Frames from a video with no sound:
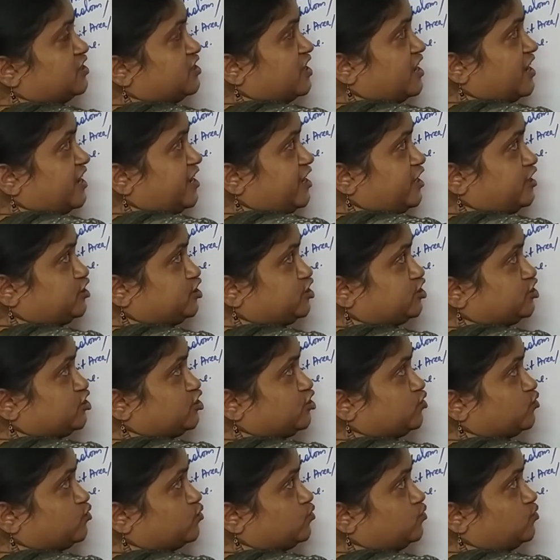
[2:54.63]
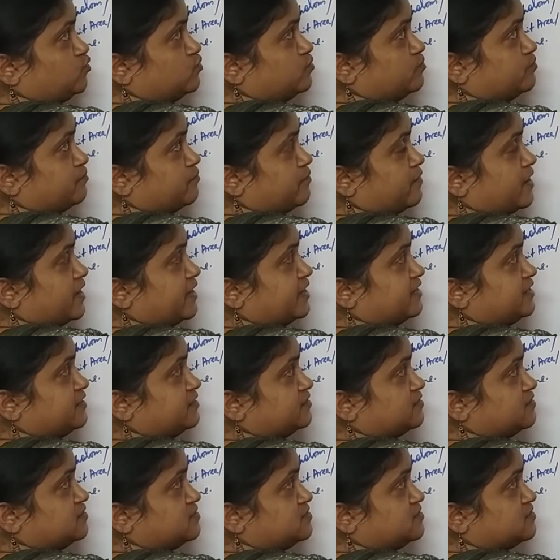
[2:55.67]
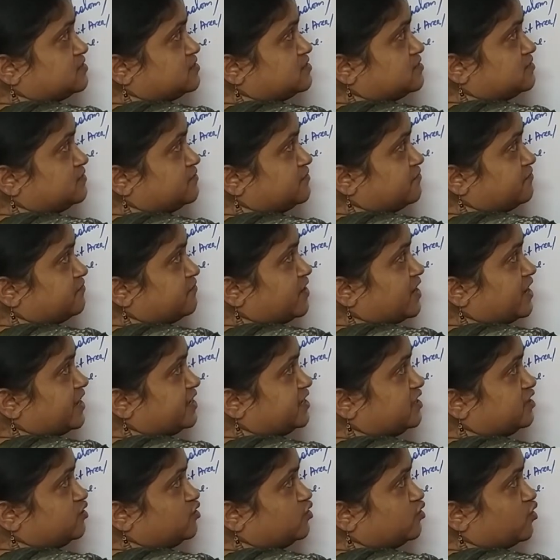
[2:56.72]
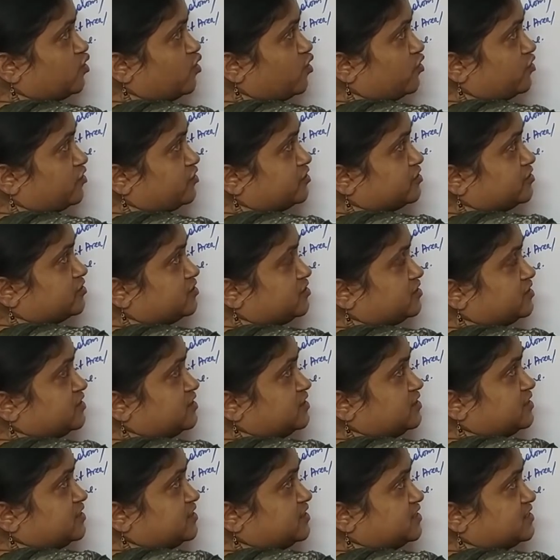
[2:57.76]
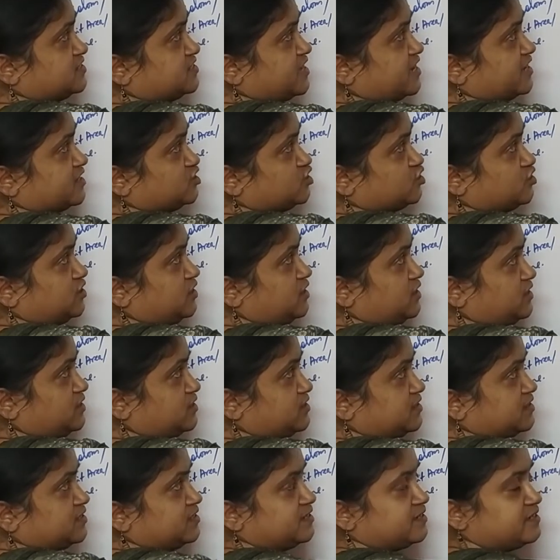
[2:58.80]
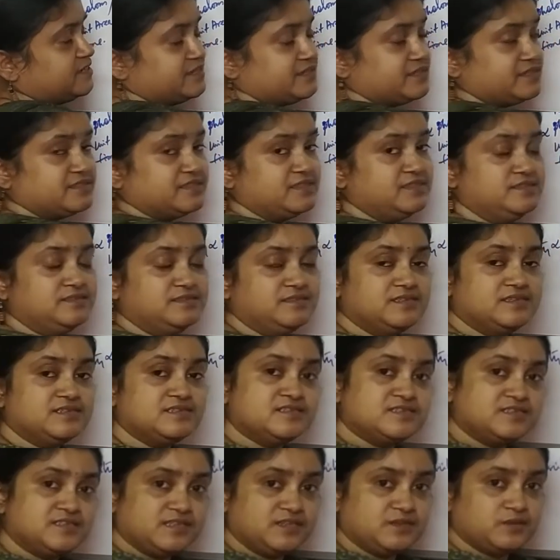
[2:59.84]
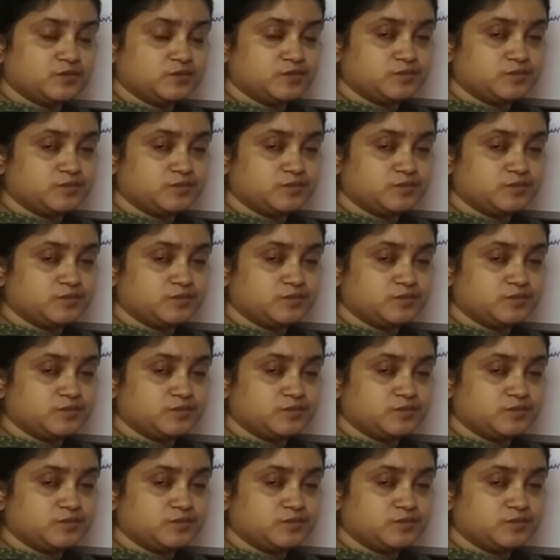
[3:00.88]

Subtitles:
h nu minus phi naught is actually greater than 0,